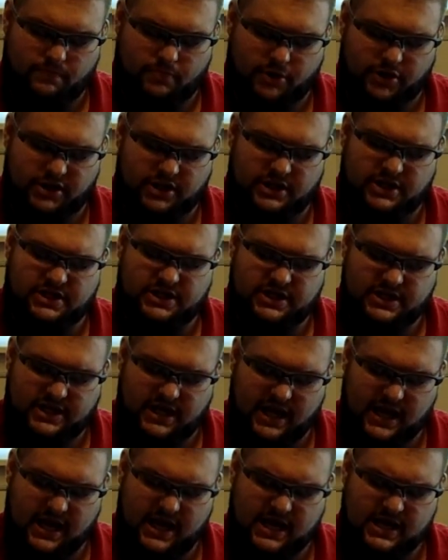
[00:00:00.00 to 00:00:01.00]
but the
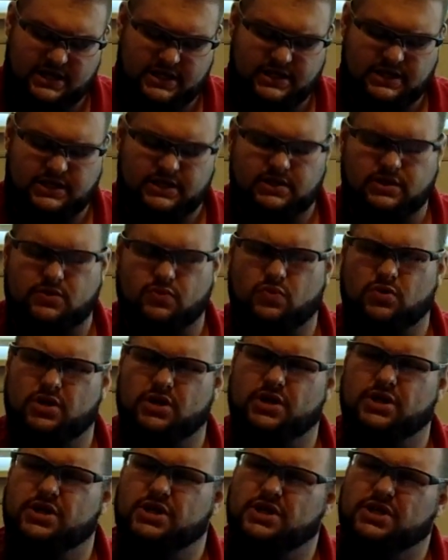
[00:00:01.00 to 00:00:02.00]
taste
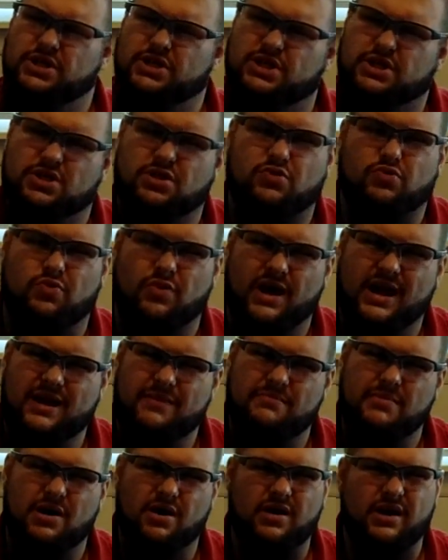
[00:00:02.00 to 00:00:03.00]
was
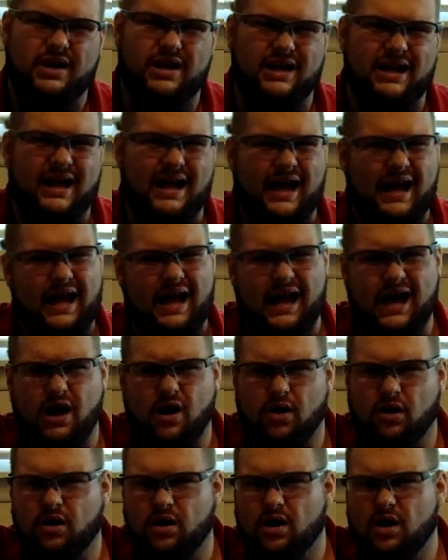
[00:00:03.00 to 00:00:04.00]
cranberry and
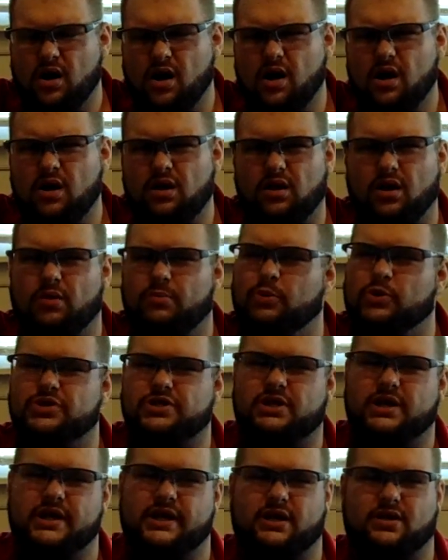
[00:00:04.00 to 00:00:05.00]
alcohol,
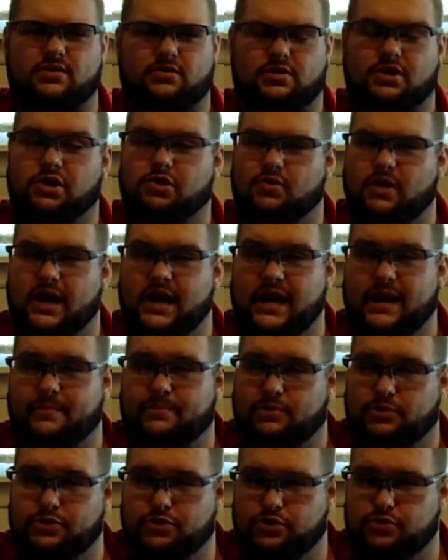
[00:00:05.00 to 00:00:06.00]
almost like the cran
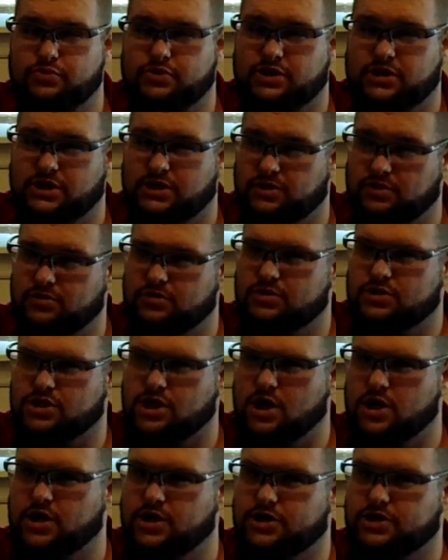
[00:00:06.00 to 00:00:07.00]
apple juice had
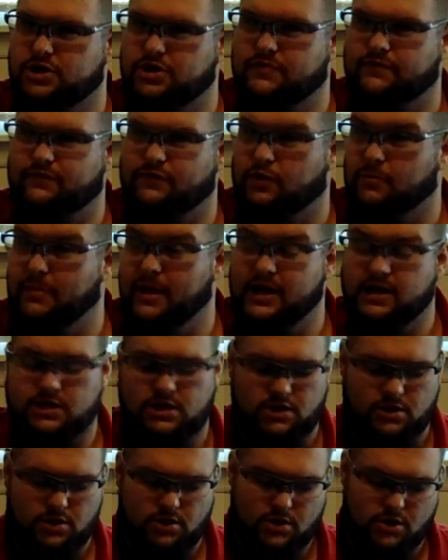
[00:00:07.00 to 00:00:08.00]
started to
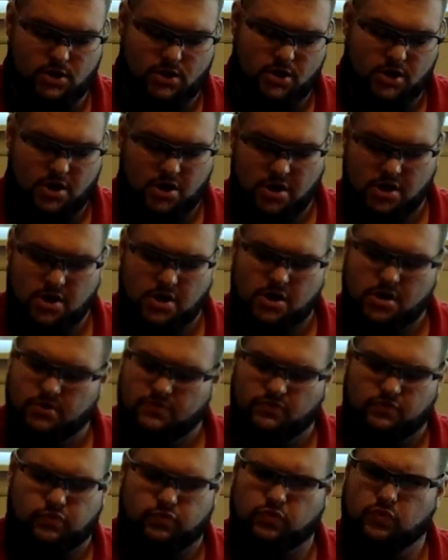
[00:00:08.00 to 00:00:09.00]
ferment.
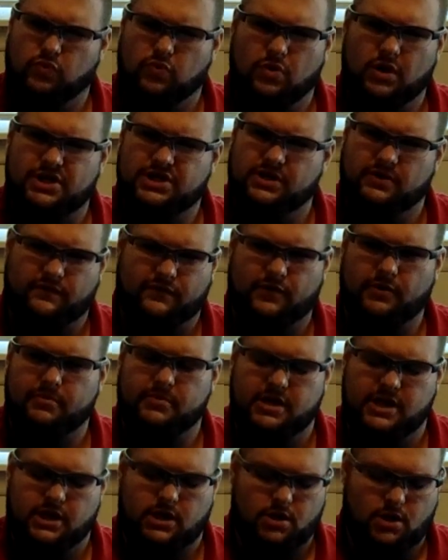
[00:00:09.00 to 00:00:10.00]
Wasn't for
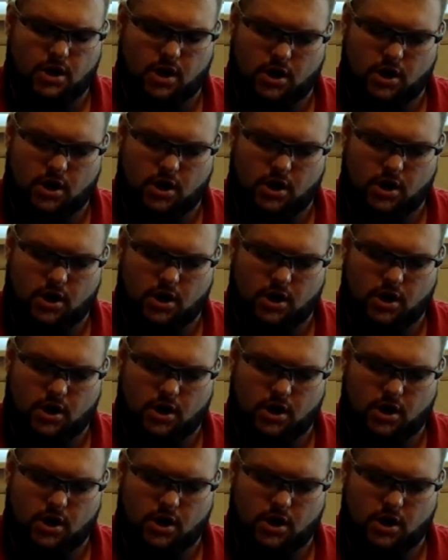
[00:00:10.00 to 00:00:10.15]
me.